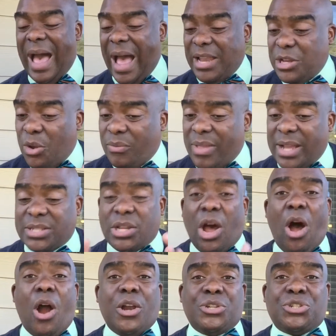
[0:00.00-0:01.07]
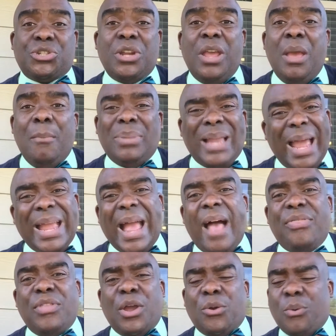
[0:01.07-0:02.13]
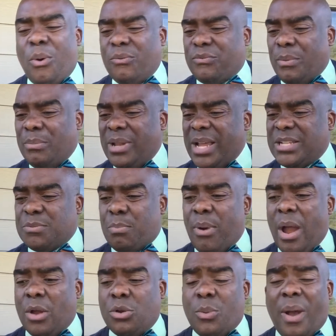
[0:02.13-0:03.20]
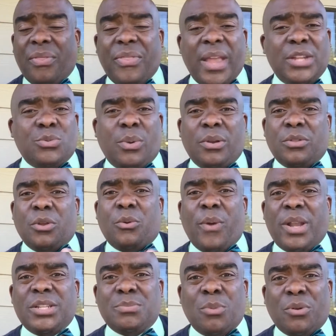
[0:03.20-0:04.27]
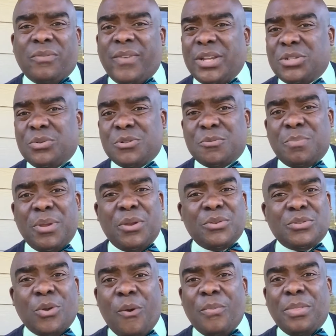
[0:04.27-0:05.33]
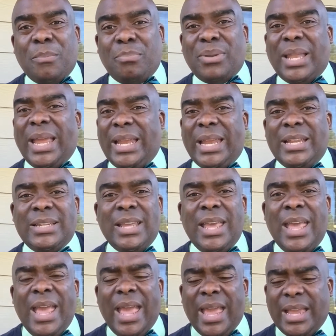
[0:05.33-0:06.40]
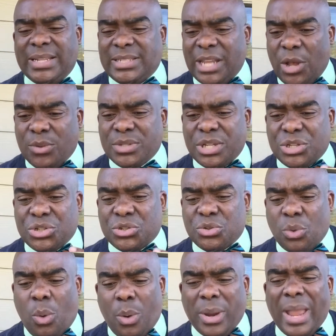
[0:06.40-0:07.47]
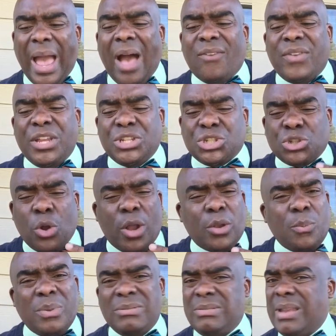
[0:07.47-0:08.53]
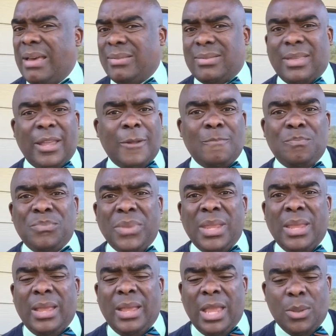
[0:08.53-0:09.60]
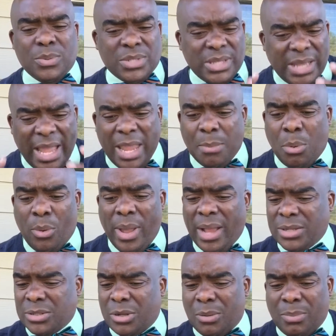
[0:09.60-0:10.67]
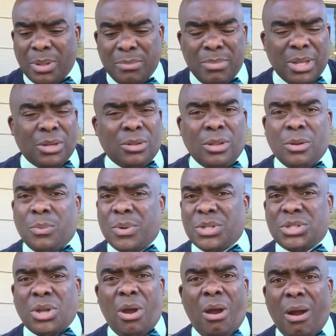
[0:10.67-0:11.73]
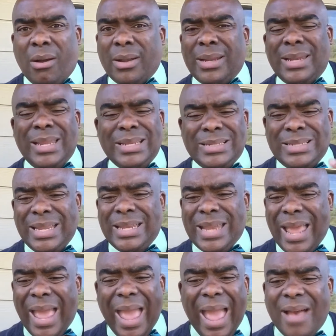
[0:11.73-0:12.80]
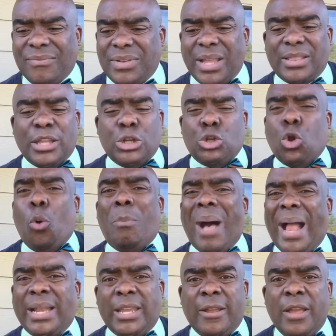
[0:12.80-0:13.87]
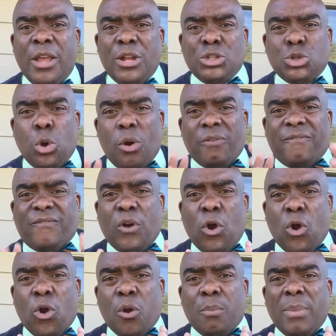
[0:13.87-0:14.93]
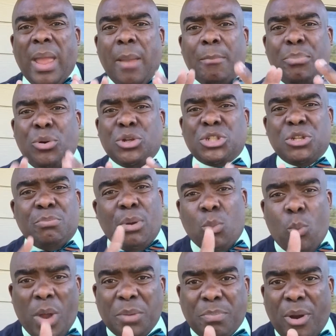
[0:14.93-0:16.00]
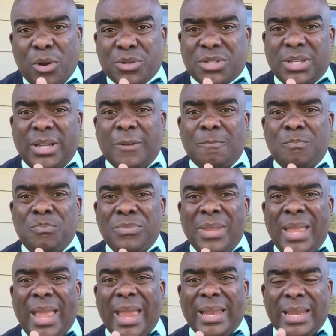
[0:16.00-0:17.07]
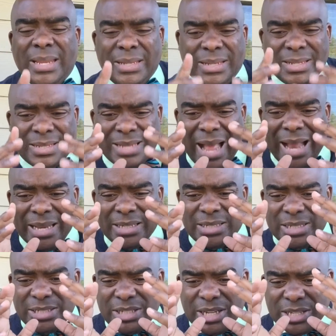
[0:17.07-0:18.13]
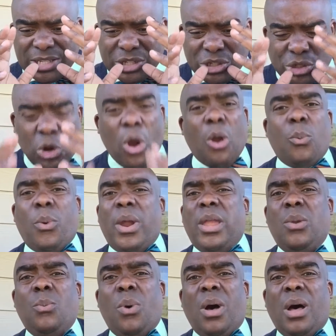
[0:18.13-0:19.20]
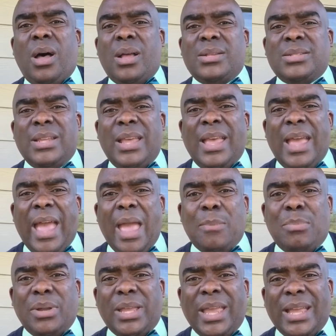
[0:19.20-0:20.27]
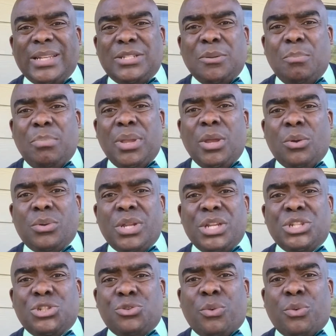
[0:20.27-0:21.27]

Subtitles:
I know that's harsh, but I got that quote from Les Brown, who I think is one of the greatest motivational speakers on the planet. And he tells his story how he started with nothing. He was labeled educably mentally retarded. He didn't have nothing, nobody to affirm and push him but one person. And he decided to just start where he was and begin to build his